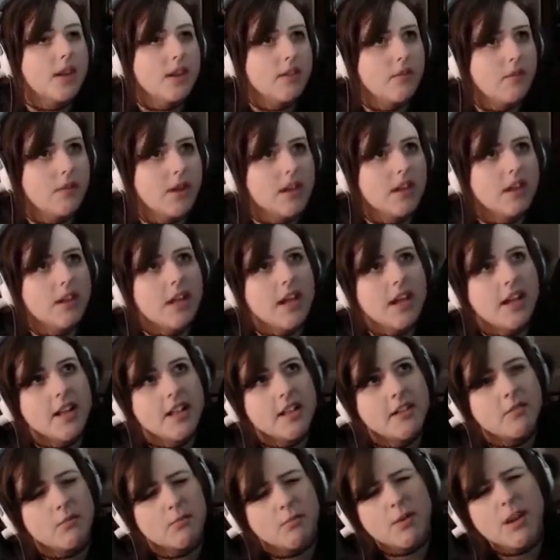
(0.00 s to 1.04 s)
reel, and
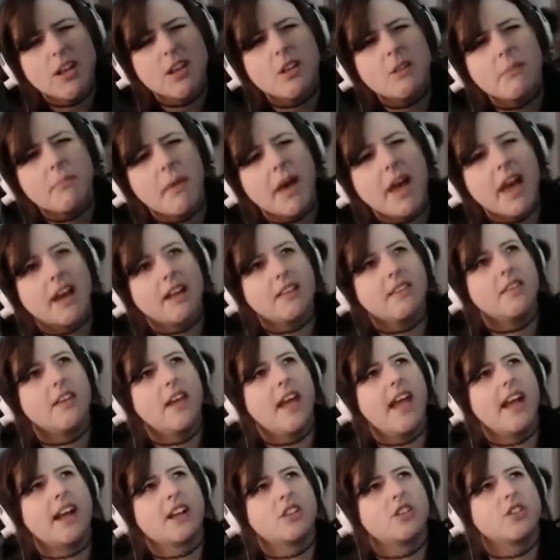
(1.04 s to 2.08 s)
reel back the
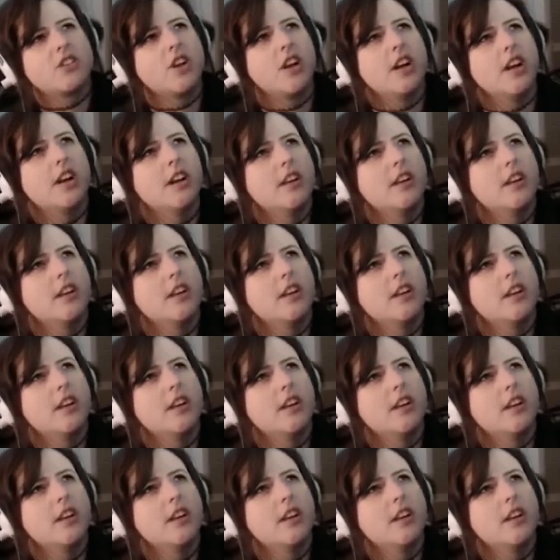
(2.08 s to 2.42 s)
extra.